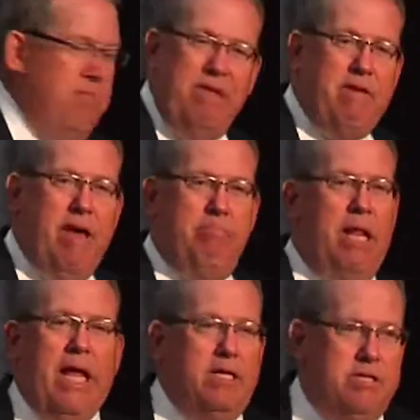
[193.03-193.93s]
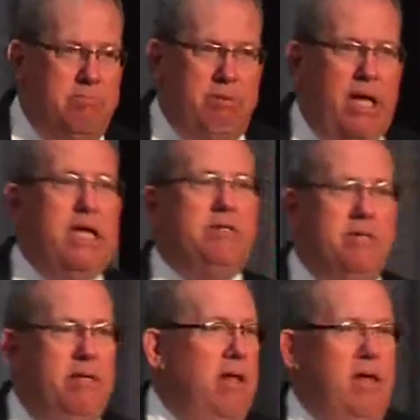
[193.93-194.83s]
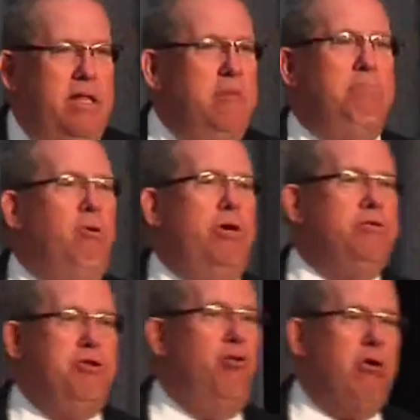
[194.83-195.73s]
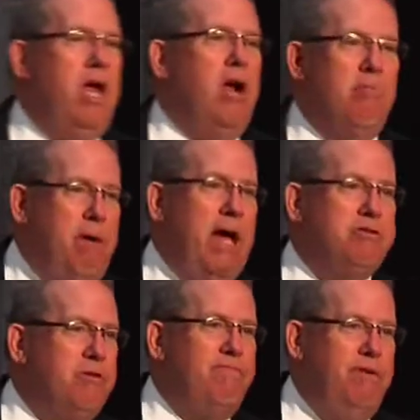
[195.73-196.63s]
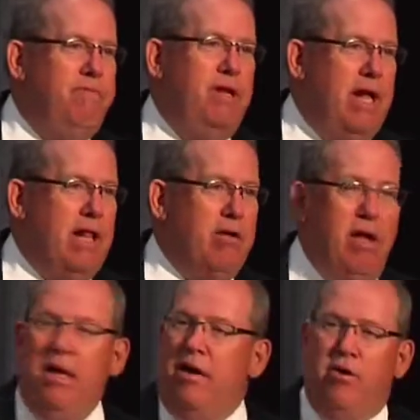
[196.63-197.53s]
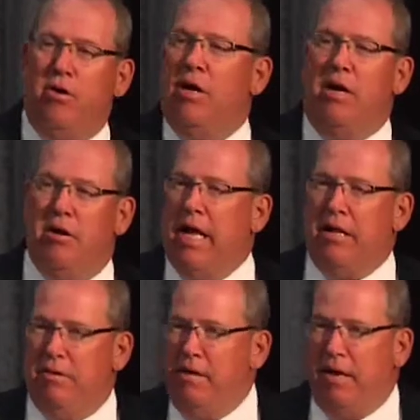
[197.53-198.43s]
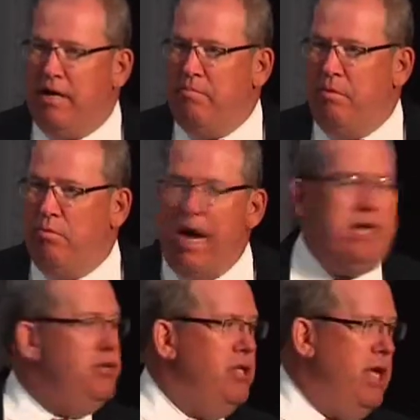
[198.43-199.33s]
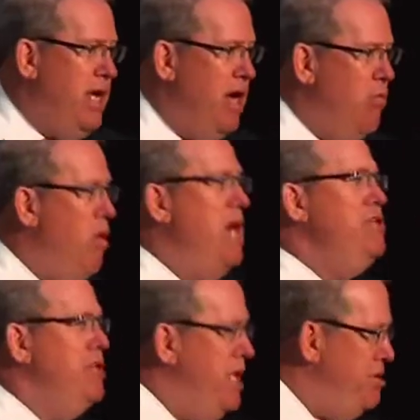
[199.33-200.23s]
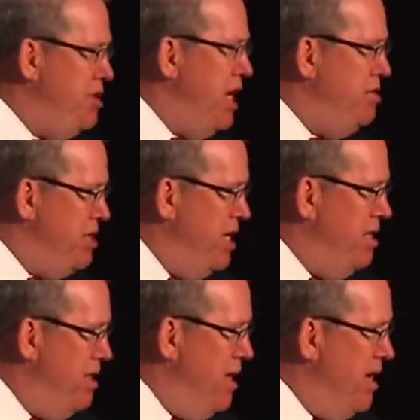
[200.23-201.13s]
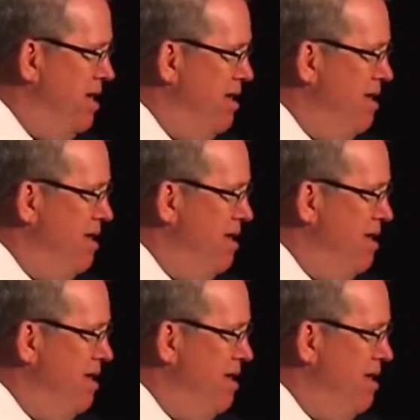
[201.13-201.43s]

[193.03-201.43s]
They've got plans in place that the employees don't care past their $50 or $100 deductible. Why should they care? Why should they change anything?